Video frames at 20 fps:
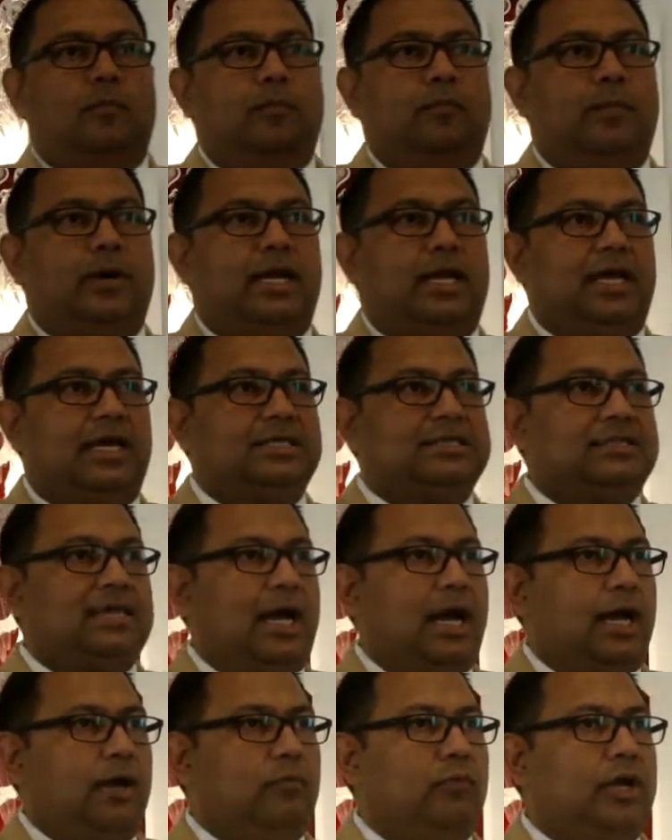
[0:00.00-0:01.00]
But as
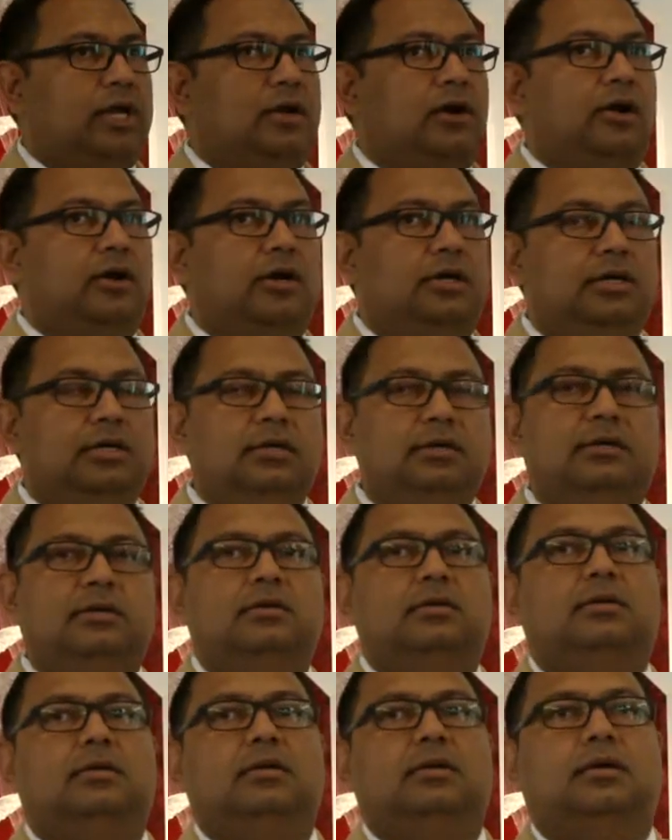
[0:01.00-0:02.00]
time went on,
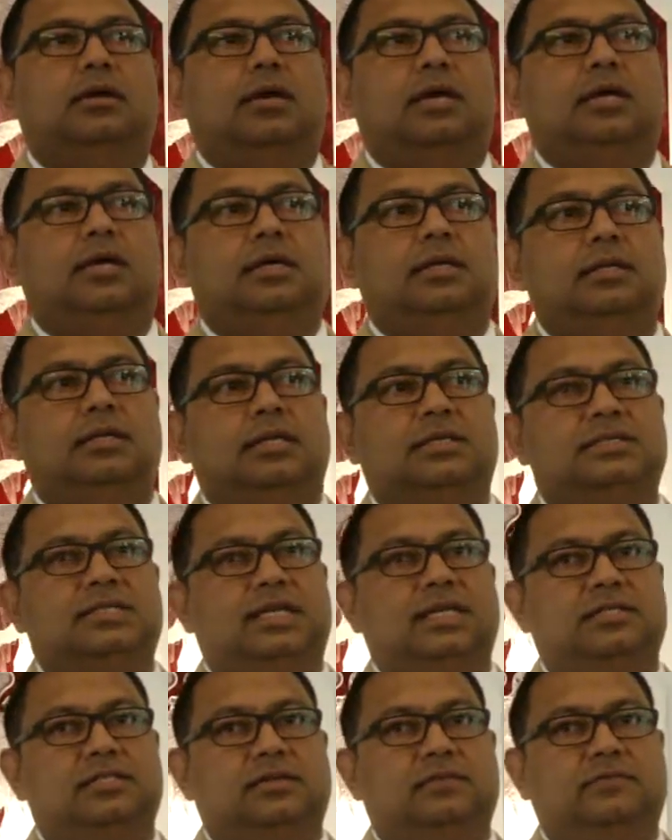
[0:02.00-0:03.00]
and the
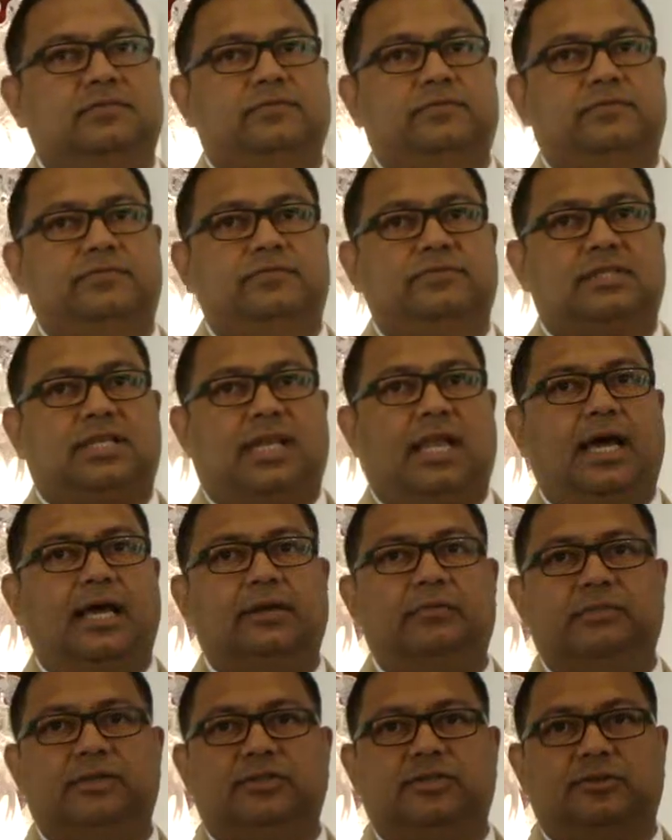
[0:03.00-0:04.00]
sense of
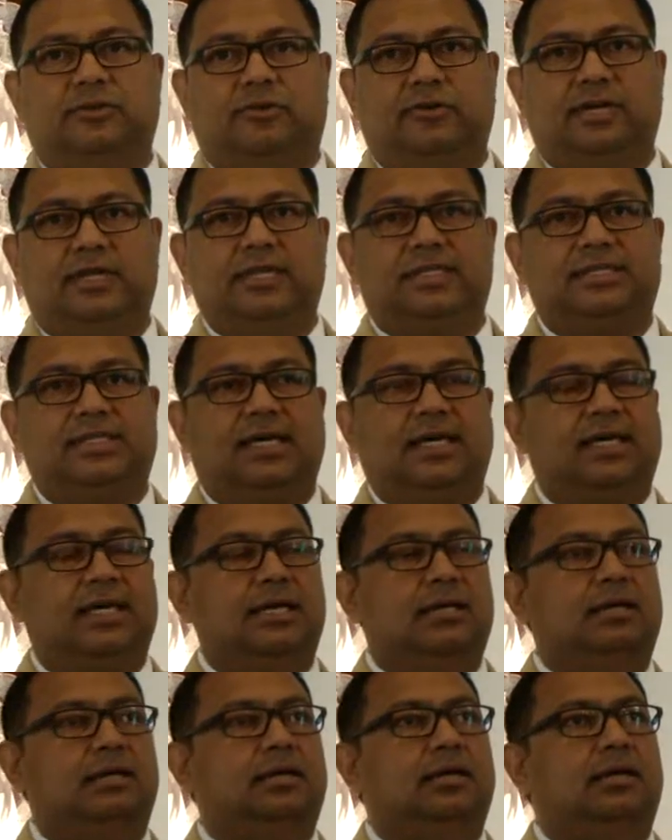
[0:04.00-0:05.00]
slight maturity set
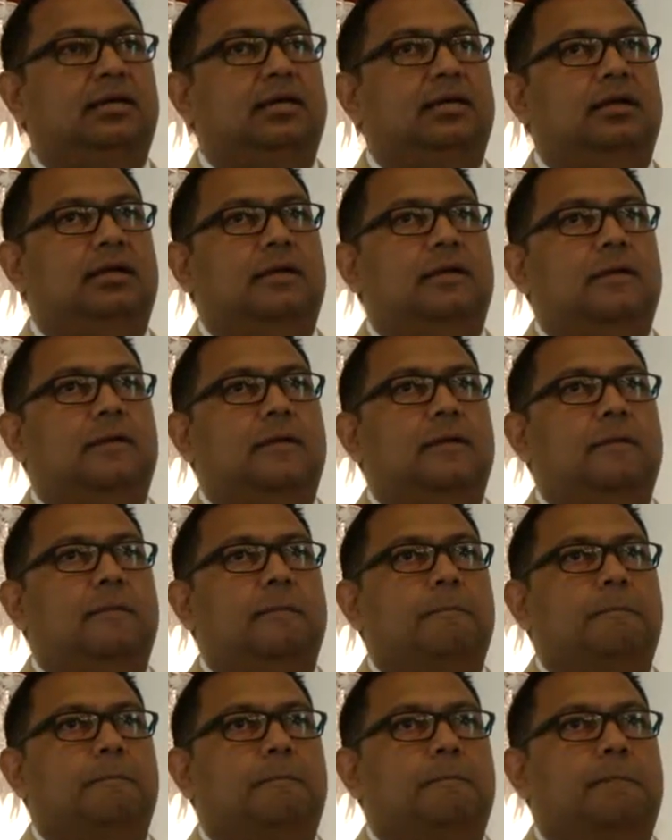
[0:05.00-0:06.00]
in,
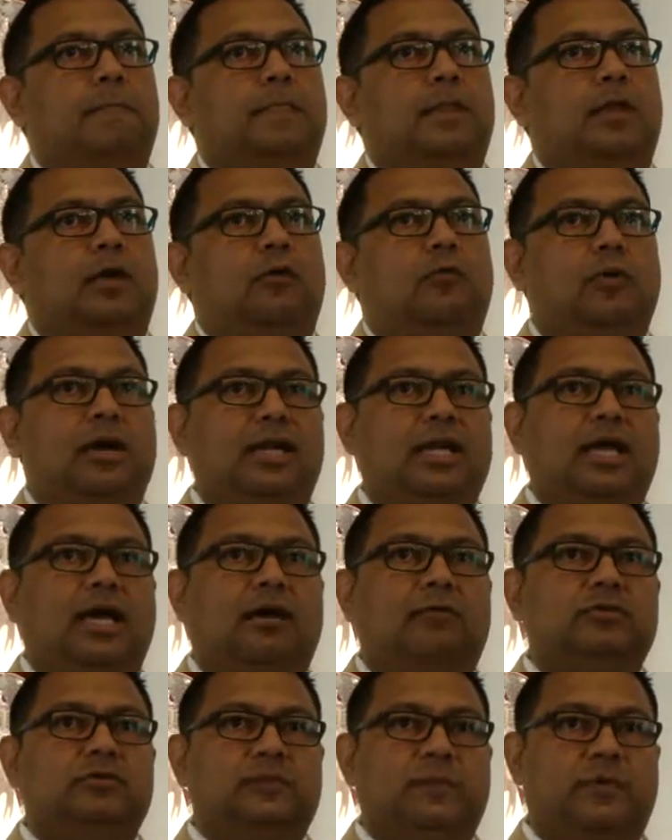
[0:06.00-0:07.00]
and one day
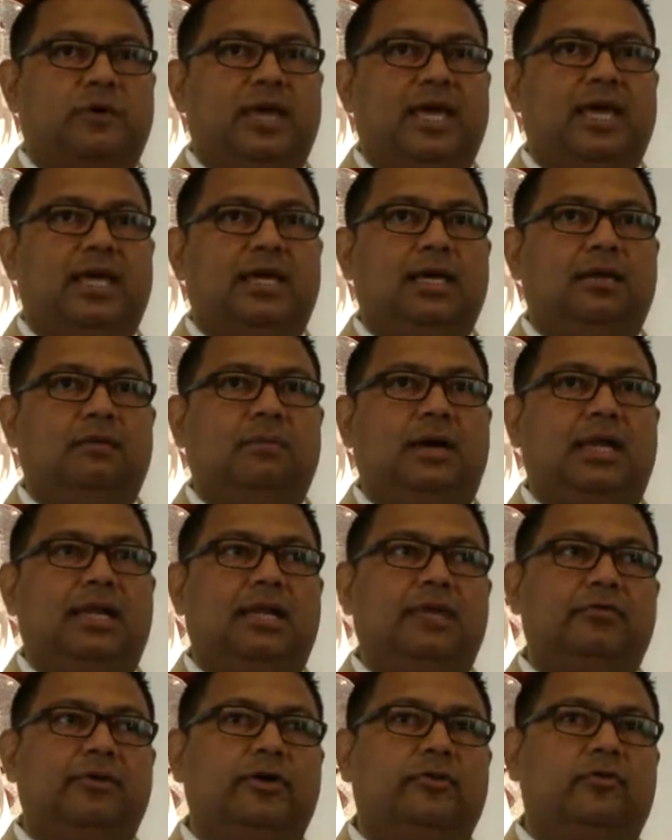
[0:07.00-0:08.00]
I was praying in my
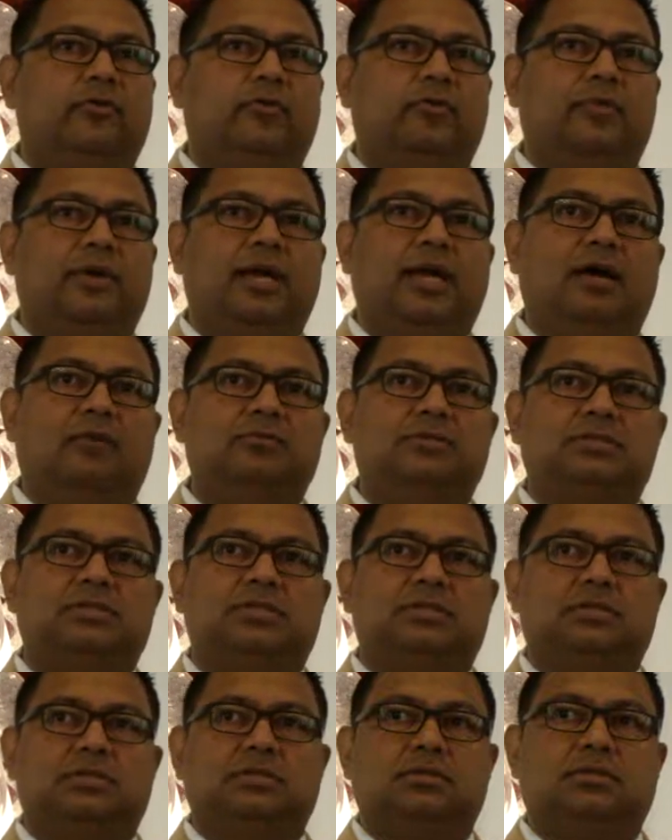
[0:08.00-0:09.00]
living room, and I
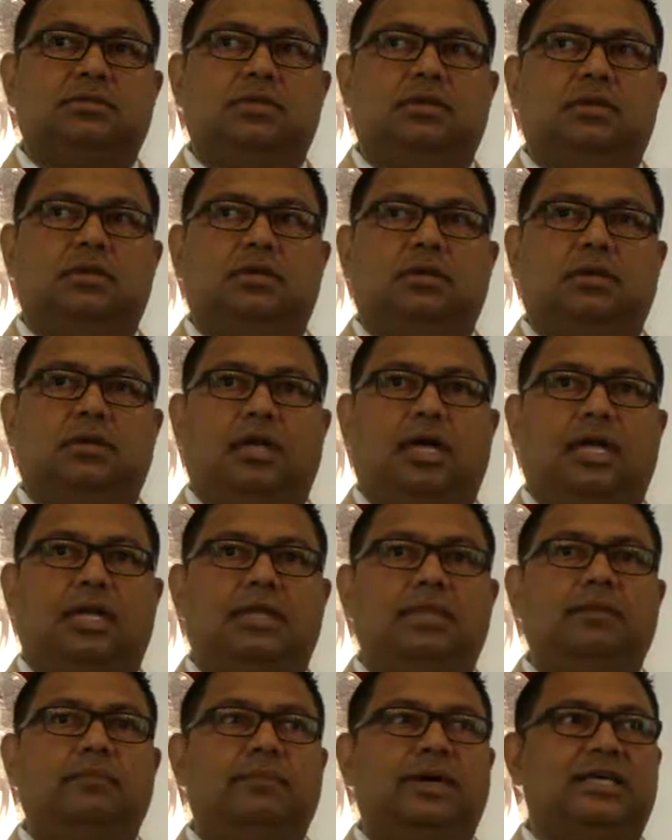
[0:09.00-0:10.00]
was
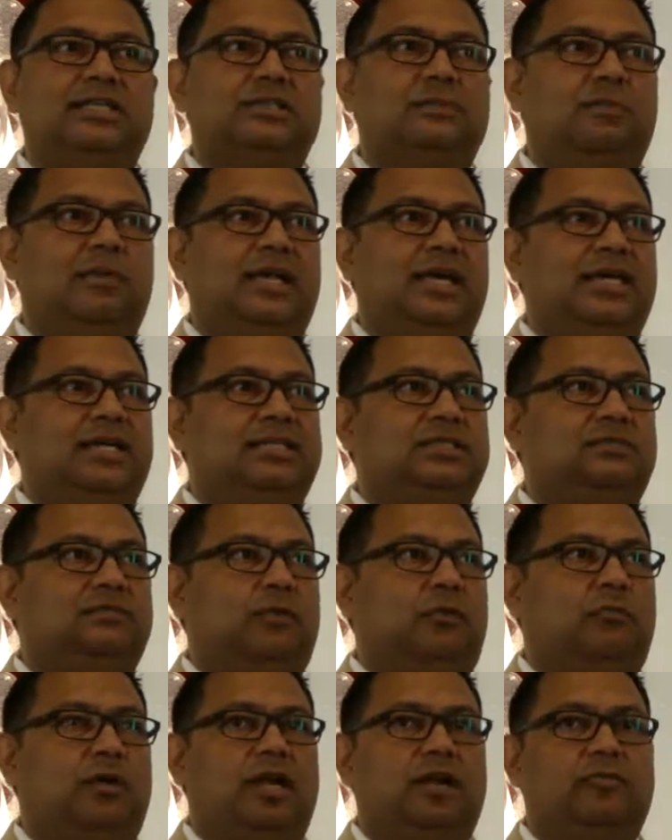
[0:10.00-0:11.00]
not at the best place
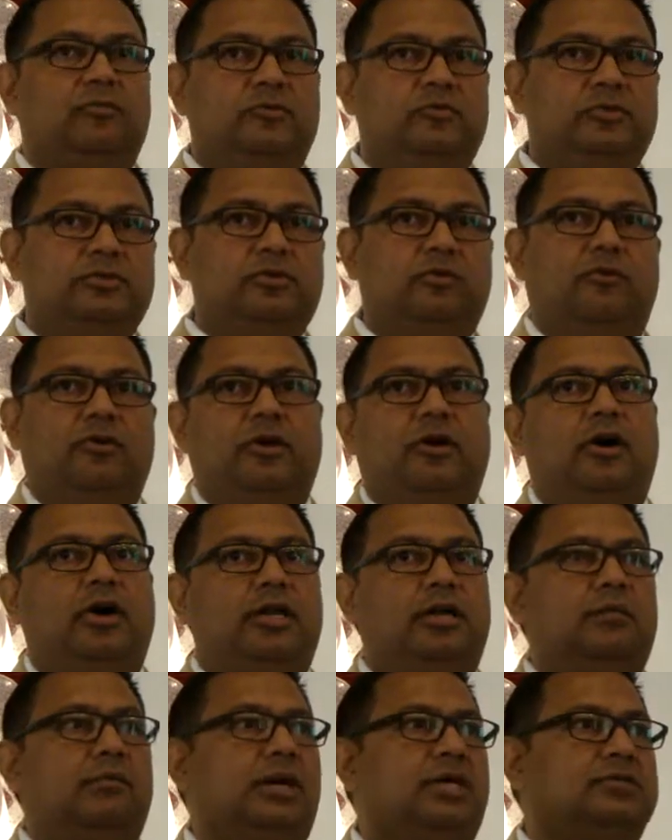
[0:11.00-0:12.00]
for whatever was going
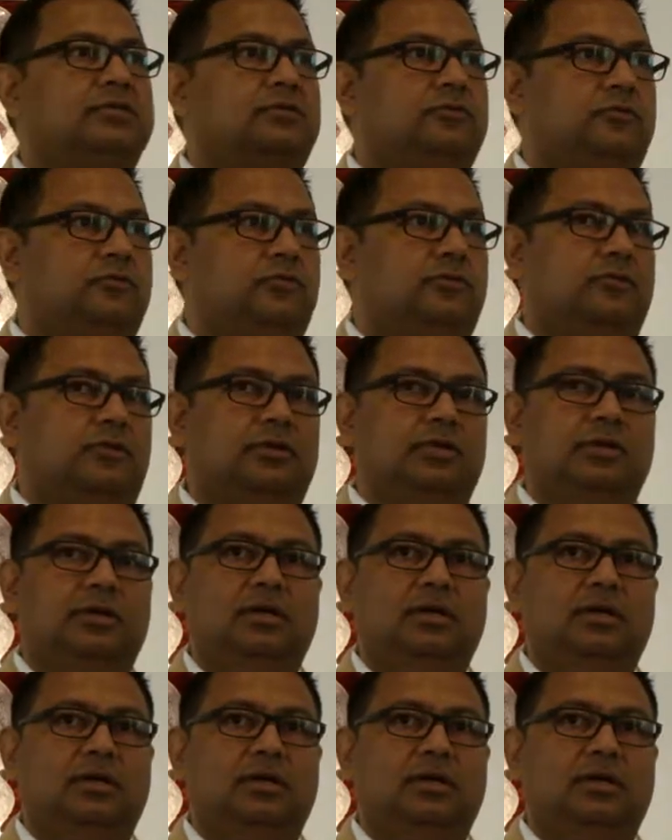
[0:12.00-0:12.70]
on in my school